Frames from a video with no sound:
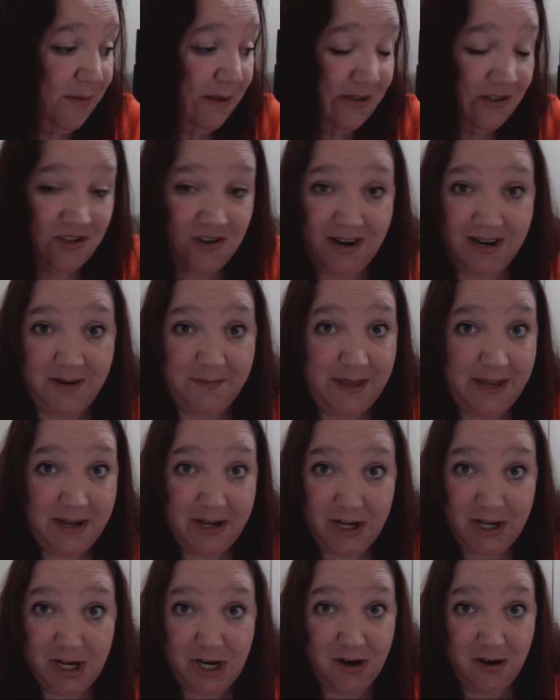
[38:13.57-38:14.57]
I've been trying to
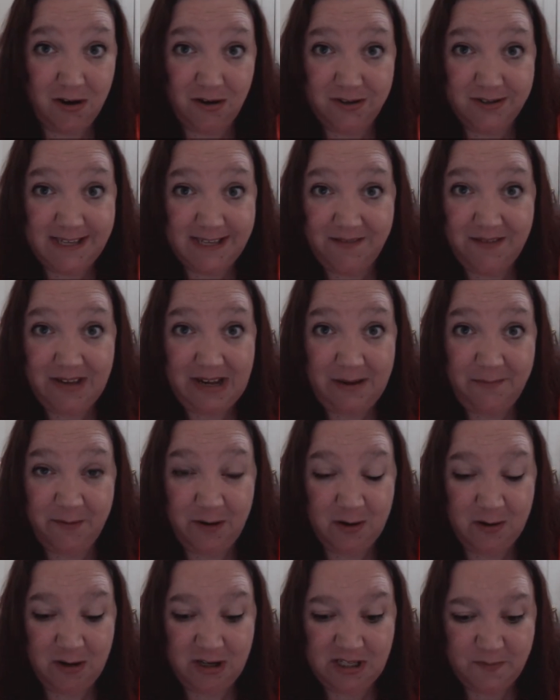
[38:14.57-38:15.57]
be a good girl, saving up
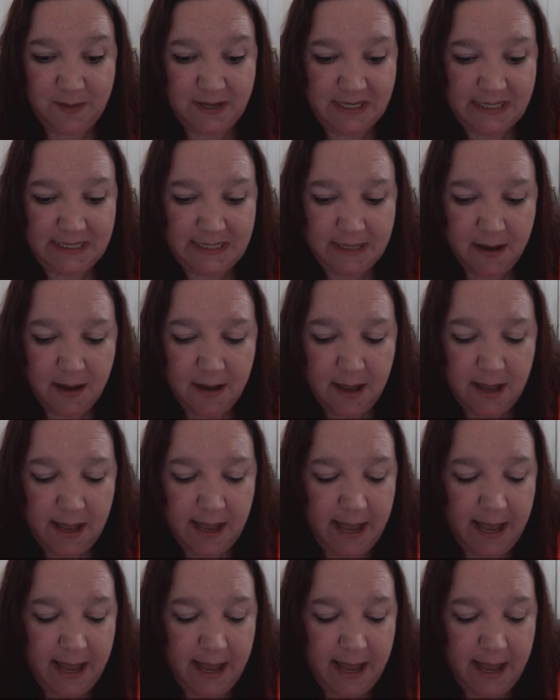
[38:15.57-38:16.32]
for Christmas.